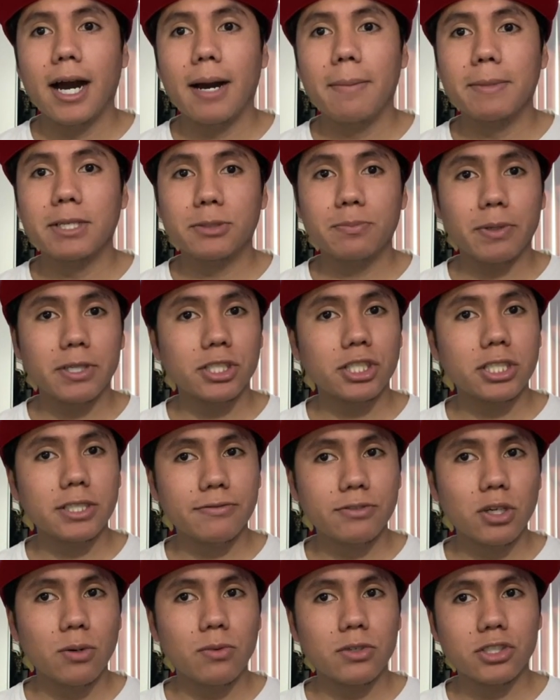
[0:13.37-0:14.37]
especially if
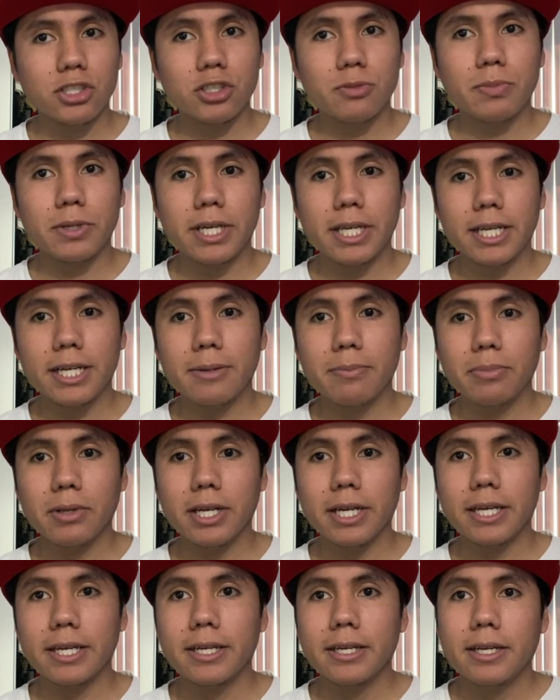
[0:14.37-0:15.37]
someone just beginning to
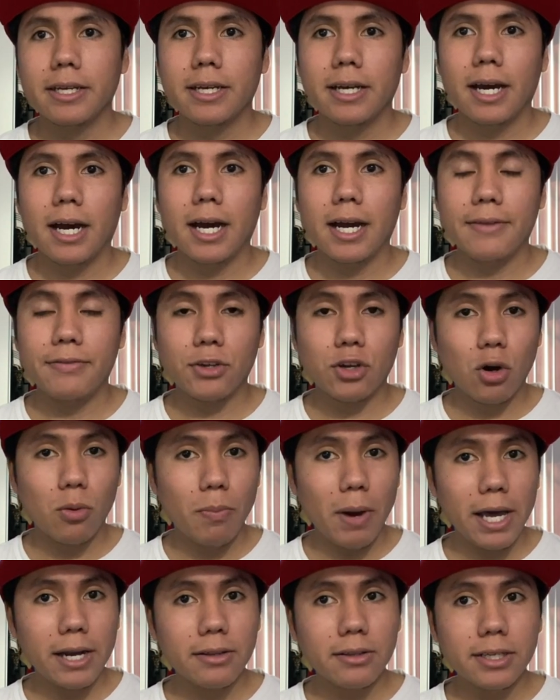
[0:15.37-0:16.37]
play in the Go
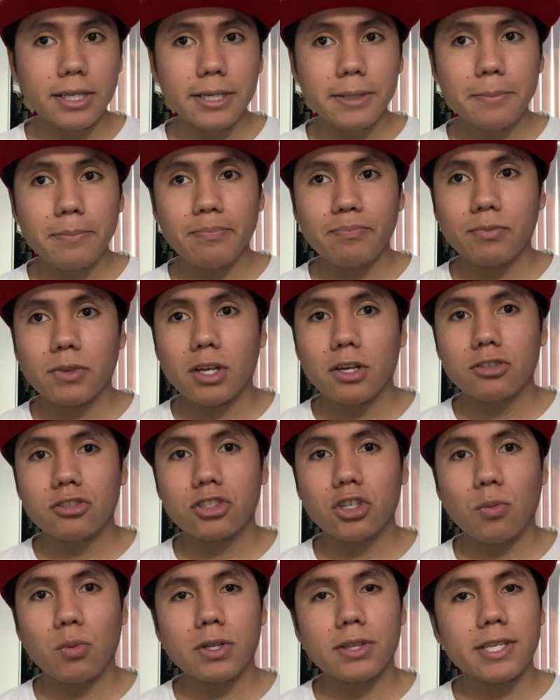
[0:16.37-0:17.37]
Battle League.
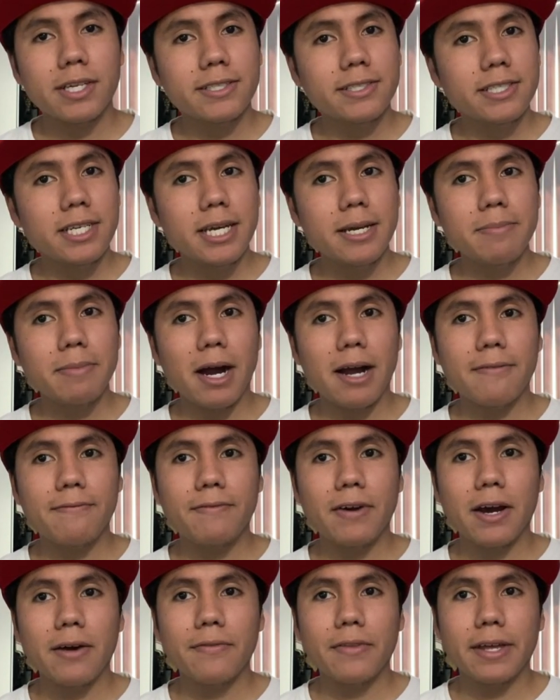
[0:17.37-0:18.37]
So with this team, I
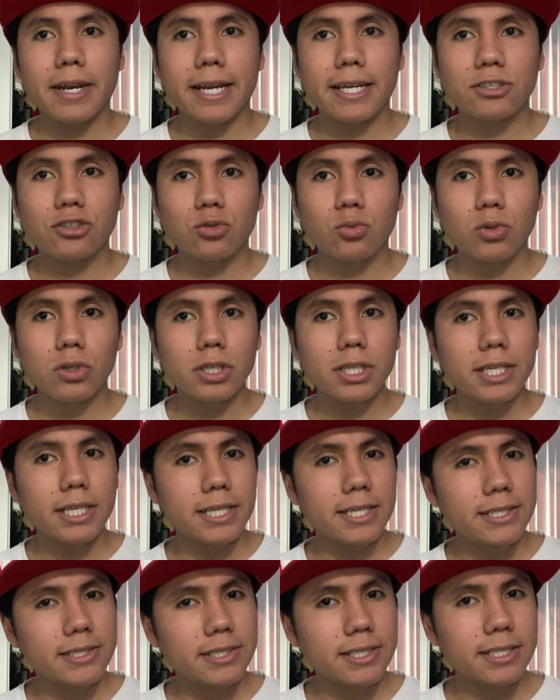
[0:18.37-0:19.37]
found that it's really
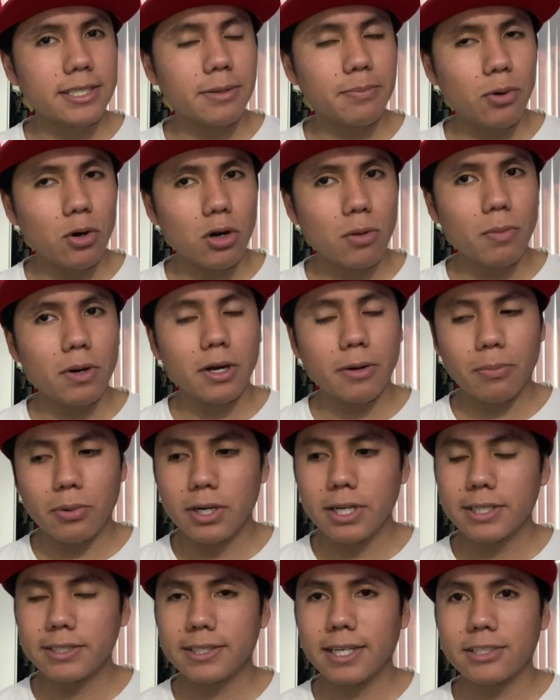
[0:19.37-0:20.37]
easy and the Pokemon are
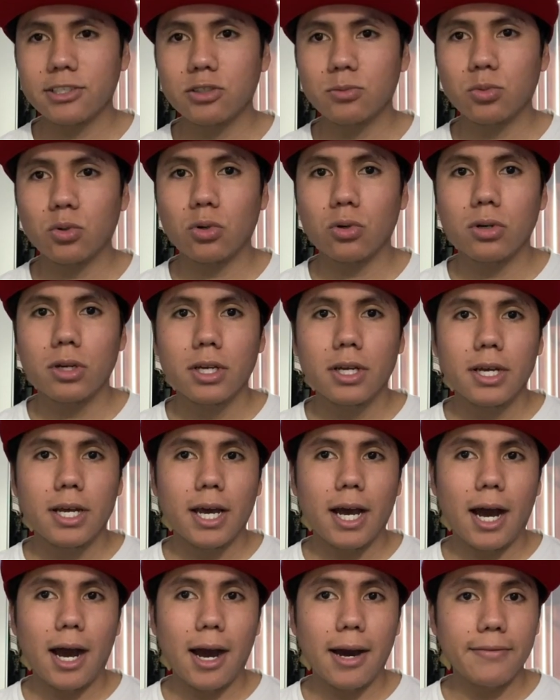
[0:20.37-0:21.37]
pretty accessible.
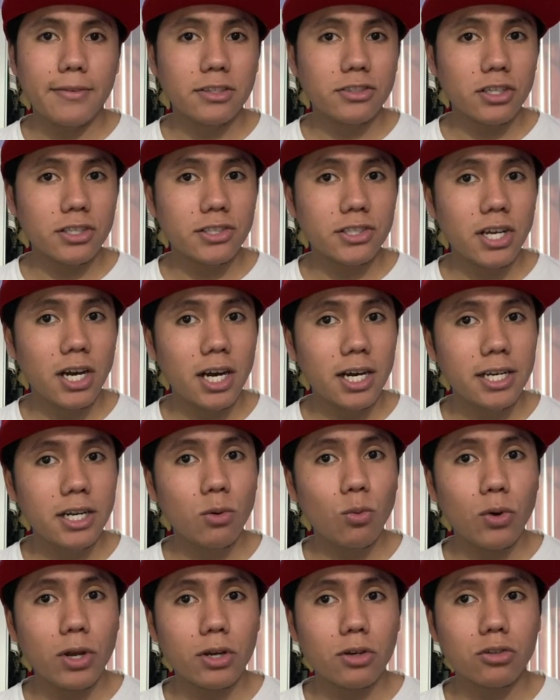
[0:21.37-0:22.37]
There's a ton of
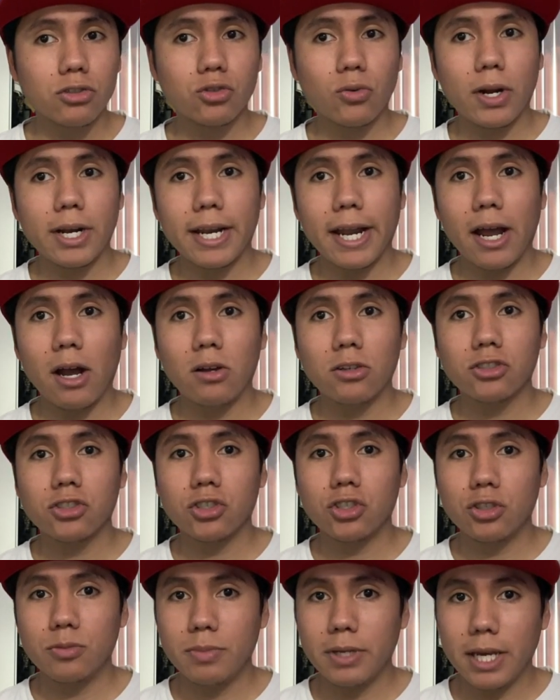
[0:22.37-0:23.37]
Wingles right now, so
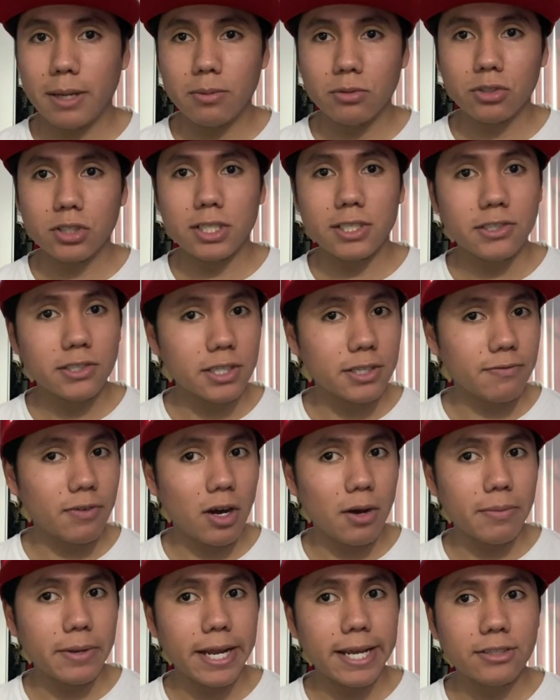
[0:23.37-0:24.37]
you'd be able to easily
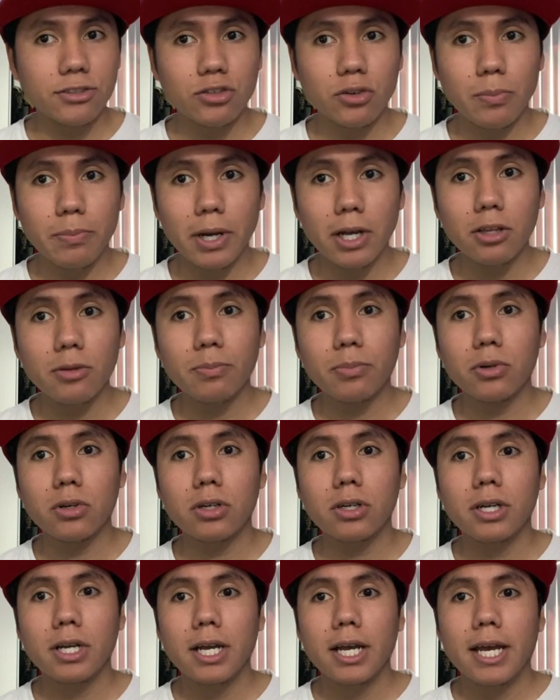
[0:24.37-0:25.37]
evolve it into a
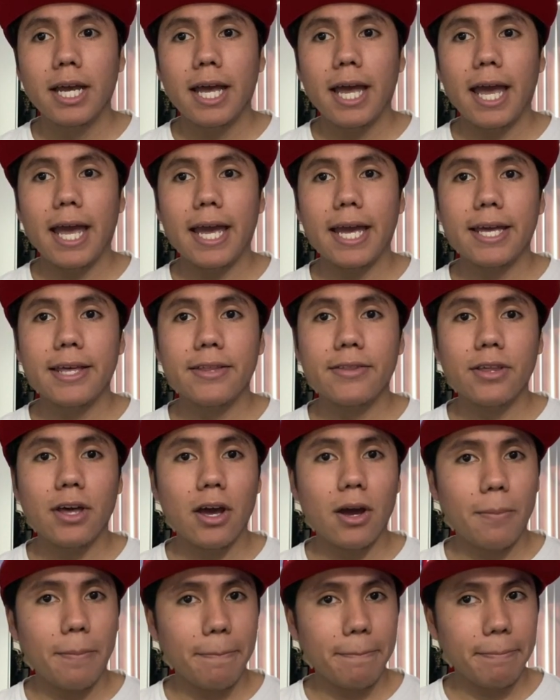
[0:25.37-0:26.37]
Pelipper. And
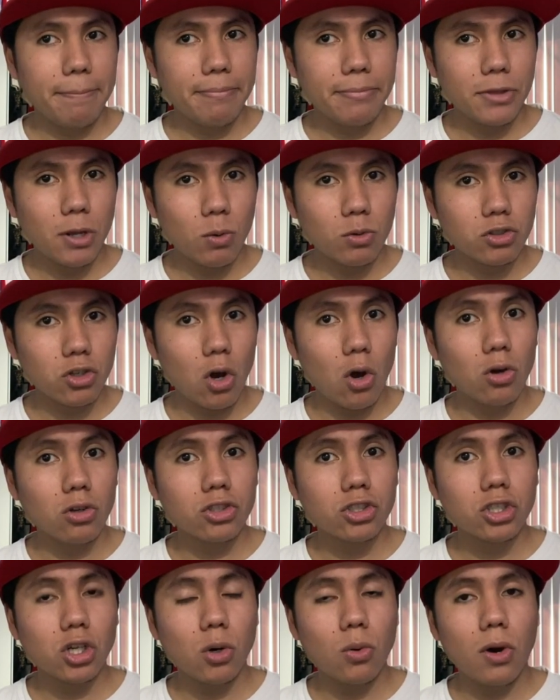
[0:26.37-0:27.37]
there was
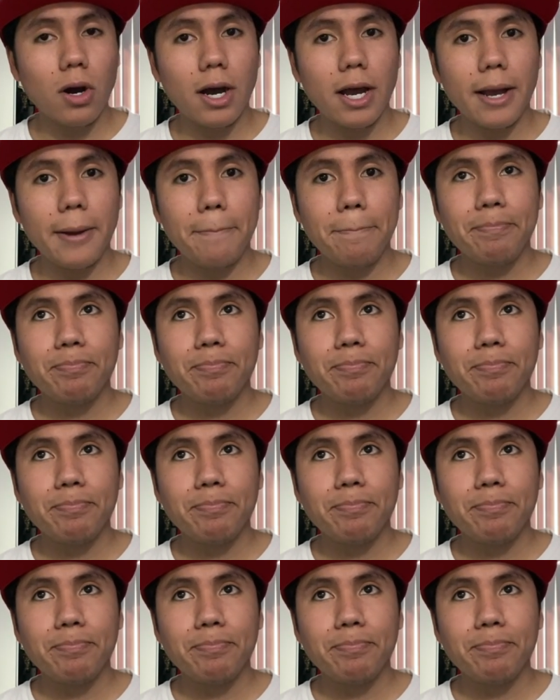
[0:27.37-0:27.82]
also a